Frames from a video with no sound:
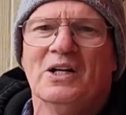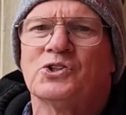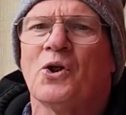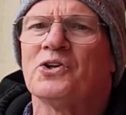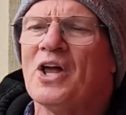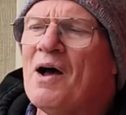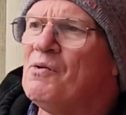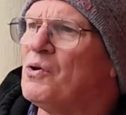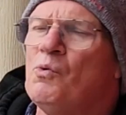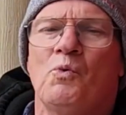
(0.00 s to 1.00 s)
So the
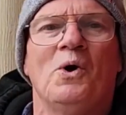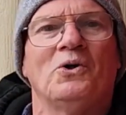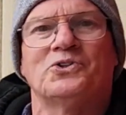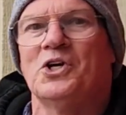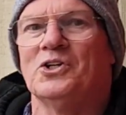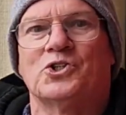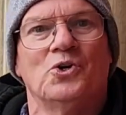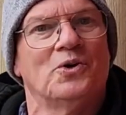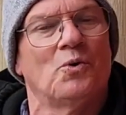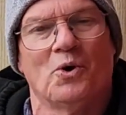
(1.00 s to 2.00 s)
devil will teach
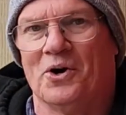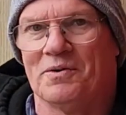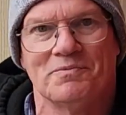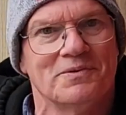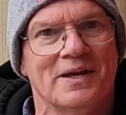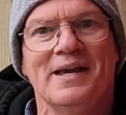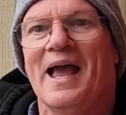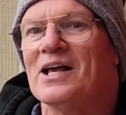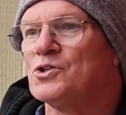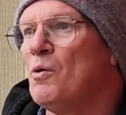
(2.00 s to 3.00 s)
you the word. He
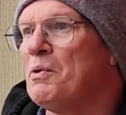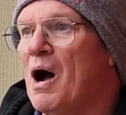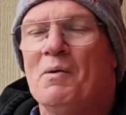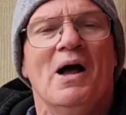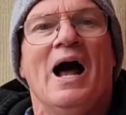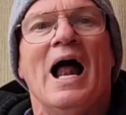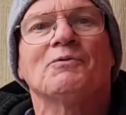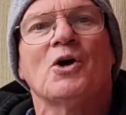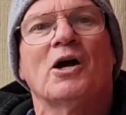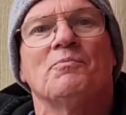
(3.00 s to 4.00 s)
has no problem. I'm
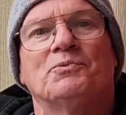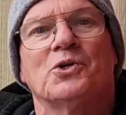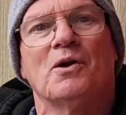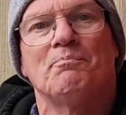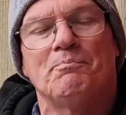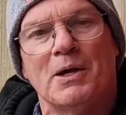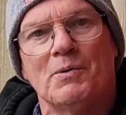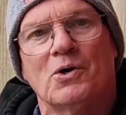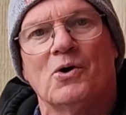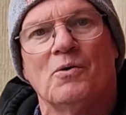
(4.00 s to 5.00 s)
talking to the
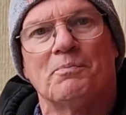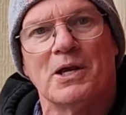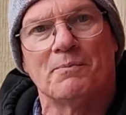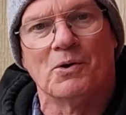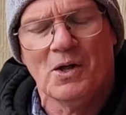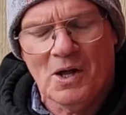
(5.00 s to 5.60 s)
biblical people.